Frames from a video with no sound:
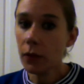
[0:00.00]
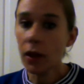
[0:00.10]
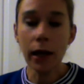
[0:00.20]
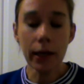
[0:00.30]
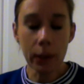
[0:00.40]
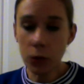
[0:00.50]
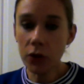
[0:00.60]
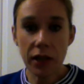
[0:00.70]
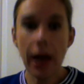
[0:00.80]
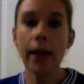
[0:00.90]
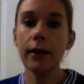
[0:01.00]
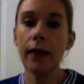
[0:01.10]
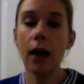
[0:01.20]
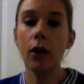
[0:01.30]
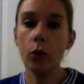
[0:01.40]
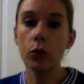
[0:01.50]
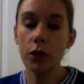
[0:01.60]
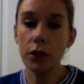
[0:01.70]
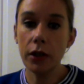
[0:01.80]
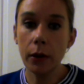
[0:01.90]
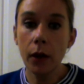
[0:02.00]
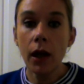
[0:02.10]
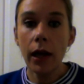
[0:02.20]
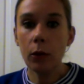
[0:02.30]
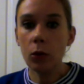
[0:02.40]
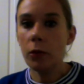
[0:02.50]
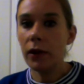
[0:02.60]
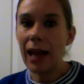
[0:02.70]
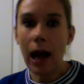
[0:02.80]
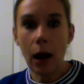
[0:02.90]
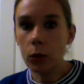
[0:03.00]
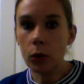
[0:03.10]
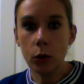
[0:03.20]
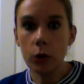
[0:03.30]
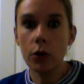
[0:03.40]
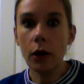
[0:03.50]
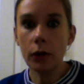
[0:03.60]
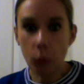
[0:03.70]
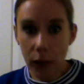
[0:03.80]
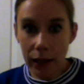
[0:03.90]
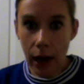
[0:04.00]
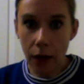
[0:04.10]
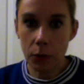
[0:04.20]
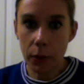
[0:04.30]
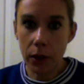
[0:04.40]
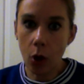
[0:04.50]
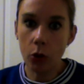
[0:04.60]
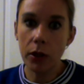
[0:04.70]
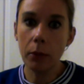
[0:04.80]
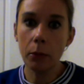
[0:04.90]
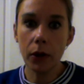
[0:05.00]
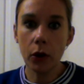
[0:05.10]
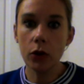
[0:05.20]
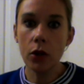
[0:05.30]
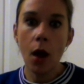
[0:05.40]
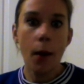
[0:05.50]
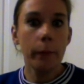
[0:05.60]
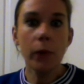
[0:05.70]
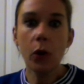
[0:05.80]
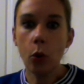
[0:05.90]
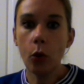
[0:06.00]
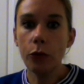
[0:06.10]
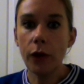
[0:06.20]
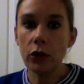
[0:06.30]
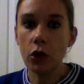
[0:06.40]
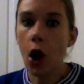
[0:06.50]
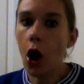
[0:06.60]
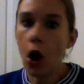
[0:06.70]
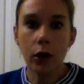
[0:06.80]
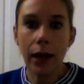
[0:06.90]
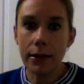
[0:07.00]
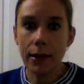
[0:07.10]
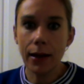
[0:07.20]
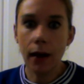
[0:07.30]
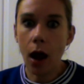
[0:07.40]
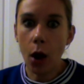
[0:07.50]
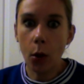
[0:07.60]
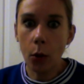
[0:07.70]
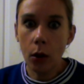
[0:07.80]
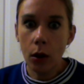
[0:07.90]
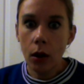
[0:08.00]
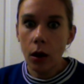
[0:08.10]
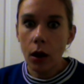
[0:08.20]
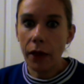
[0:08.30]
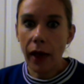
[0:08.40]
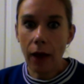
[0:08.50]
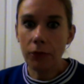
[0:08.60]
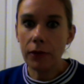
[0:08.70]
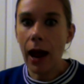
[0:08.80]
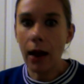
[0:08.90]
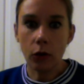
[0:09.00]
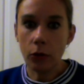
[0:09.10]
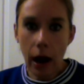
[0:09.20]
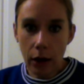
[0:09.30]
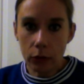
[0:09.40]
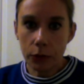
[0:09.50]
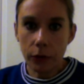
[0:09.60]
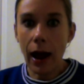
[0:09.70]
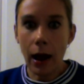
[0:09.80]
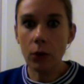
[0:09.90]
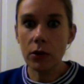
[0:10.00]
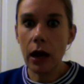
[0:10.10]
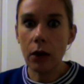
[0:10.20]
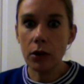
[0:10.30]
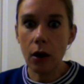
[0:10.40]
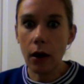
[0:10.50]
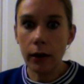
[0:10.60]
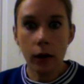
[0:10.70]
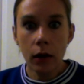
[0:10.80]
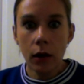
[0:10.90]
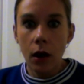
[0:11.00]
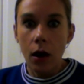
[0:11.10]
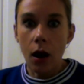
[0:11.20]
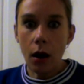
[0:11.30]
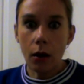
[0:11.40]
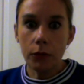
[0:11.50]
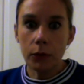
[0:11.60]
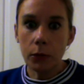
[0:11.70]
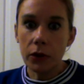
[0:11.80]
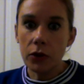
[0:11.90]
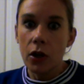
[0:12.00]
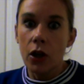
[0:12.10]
And it wouldn't take that long to do. It wouldn't be the hour or so that we have to be locked in because Millwall fans can't let it go. And they have to hang around for hours outside afterwards